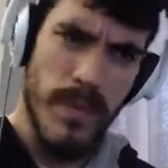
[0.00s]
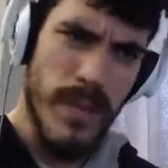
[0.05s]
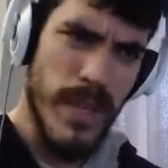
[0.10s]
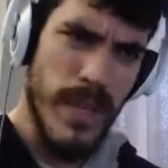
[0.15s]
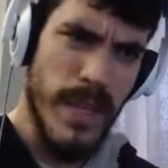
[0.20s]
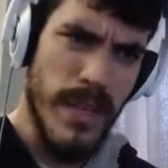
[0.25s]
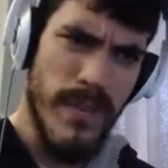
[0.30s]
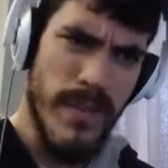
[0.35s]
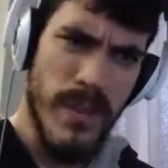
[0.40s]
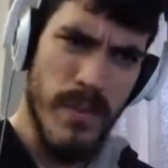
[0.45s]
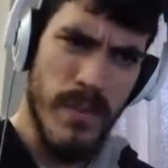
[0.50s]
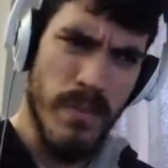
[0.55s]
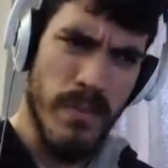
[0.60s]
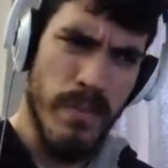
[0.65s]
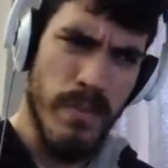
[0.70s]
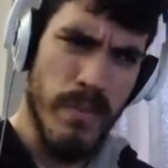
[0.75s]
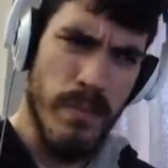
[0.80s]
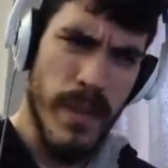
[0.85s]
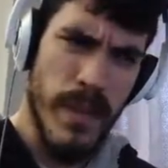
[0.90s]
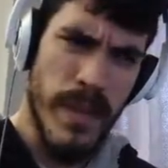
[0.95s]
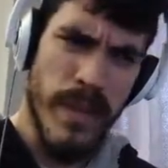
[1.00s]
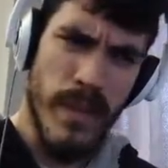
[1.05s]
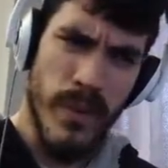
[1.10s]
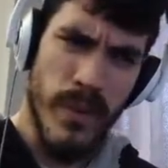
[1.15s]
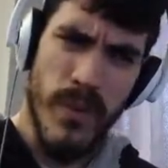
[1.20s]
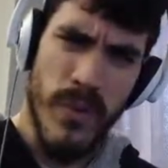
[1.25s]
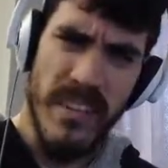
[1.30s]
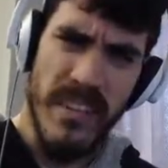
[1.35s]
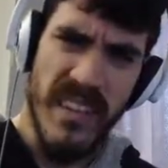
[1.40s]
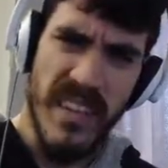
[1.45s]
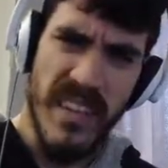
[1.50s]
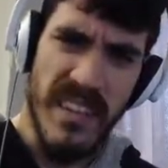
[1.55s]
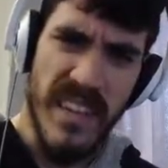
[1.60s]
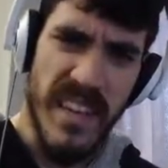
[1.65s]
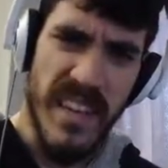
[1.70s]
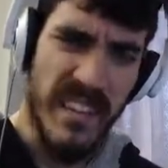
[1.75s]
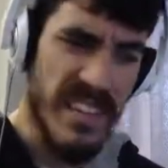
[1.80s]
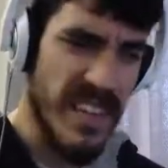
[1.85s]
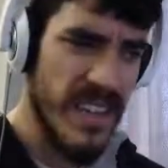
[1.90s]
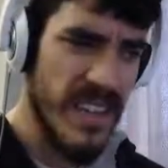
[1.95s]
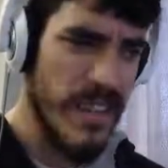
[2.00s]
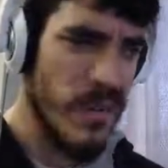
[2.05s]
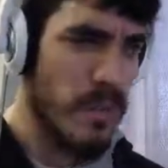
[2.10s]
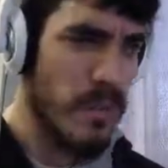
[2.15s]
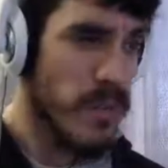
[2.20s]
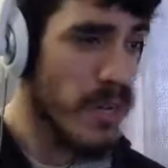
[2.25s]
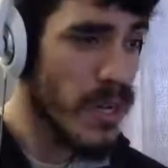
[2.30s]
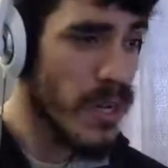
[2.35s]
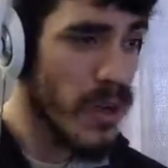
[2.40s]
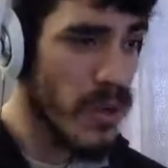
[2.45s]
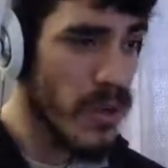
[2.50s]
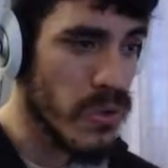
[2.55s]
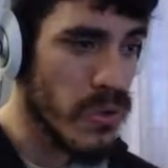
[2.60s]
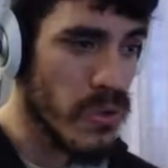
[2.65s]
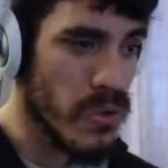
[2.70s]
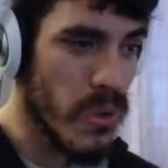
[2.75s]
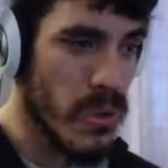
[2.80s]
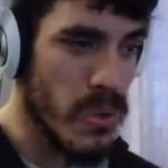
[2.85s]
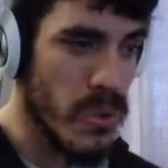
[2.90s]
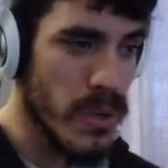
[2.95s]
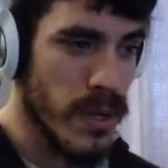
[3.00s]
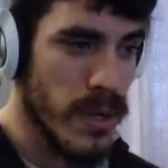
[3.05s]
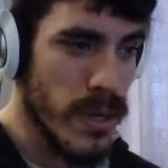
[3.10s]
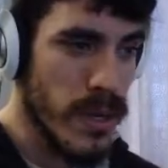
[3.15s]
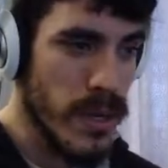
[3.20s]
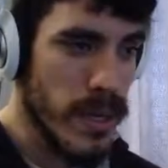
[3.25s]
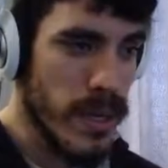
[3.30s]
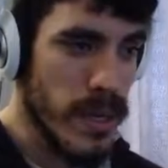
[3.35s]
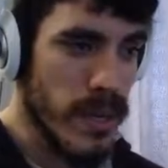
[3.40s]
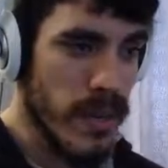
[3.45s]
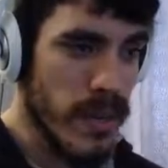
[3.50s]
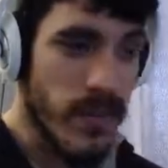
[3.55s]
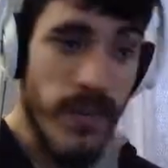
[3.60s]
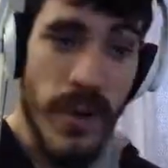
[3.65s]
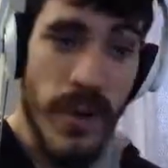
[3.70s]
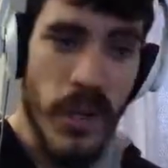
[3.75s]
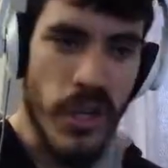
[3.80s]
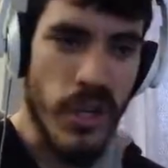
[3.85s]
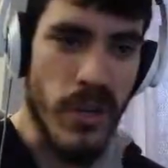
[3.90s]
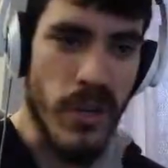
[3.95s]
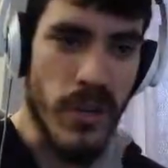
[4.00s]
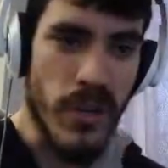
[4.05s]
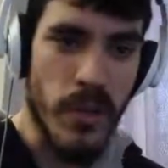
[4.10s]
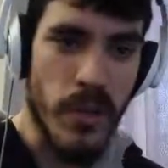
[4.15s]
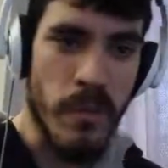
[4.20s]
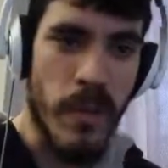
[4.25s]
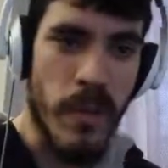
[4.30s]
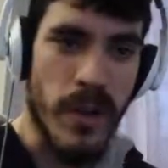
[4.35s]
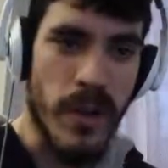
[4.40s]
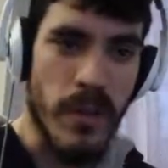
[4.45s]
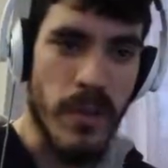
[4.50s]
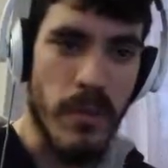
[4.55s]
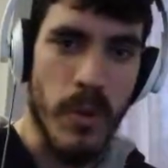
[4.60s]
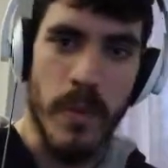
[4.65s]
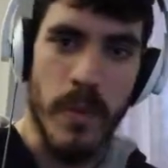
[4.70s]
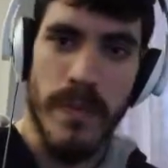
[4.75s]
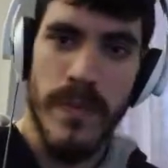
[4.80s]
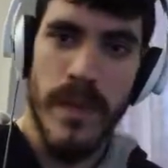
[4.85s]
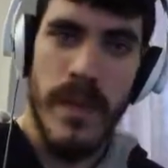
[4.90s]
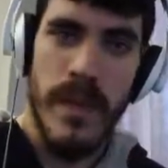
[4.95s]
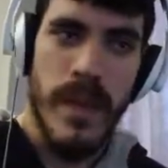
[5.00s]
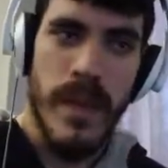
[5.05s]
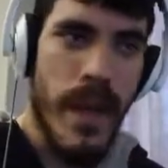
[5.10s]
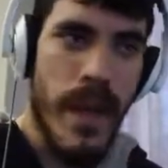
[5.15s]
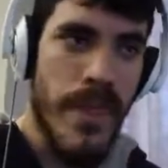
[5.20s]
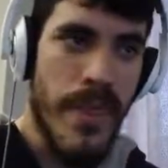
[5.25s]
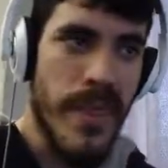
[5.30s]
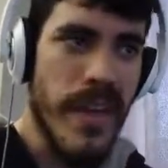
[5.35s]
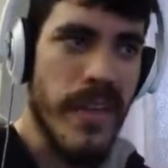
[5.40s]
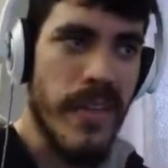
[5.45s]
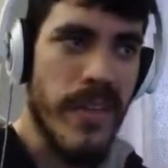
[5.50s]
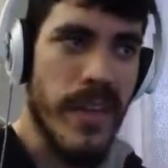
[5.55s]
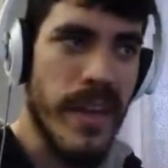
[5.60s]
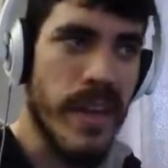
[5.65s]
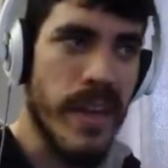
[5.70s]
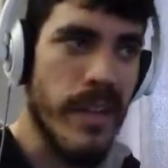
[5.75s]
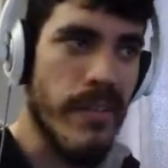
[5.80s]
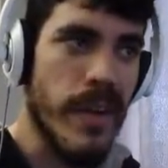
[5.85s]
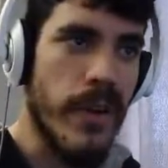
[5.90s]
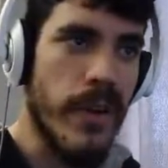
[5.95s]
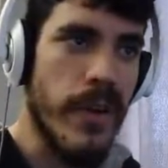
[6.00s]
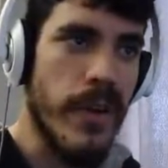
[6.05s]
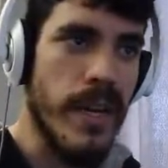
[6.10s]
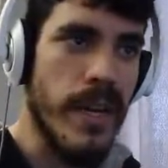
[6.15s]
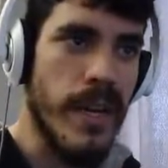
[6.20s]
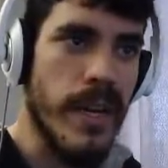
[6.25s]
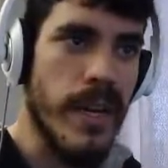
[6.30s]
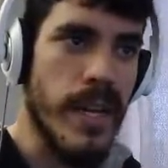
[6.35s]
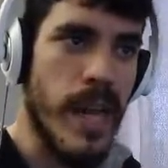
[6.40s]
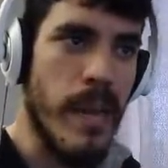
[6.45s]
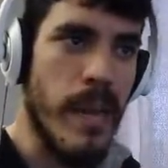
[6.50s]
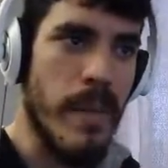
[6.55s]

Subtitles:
even being a crazy idea as it is, but also functional as possible. I think the elevator idea came